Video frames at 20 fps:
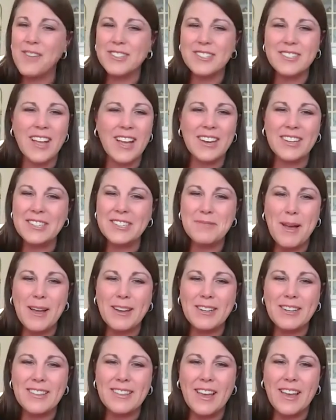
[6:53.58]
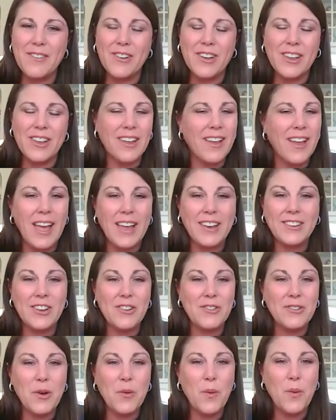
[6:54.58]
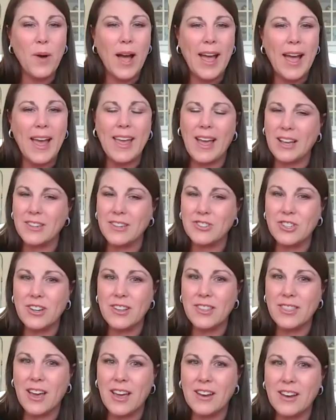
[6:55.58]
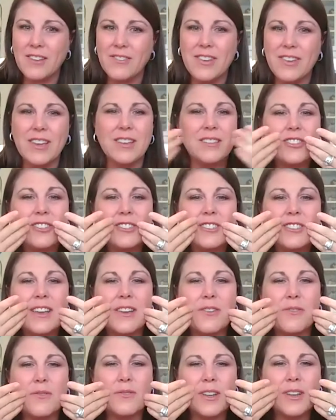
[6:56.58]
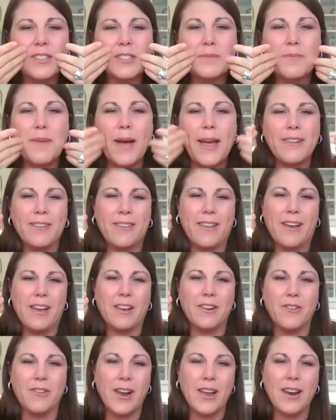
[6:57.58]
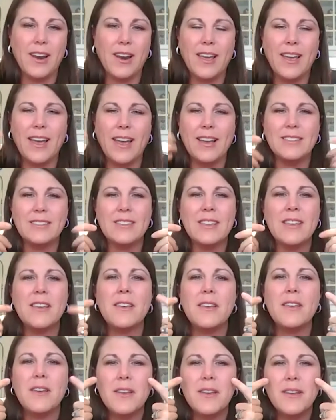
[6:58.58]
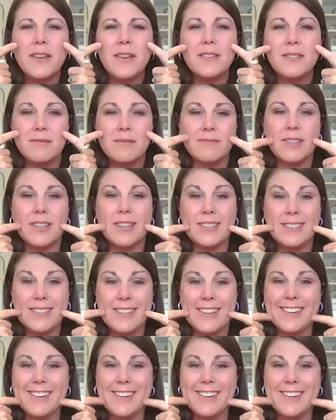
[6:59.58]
I was not expecting that one. I don't know why. I should have thought of it. It's just like a, a smile line, right? I guess because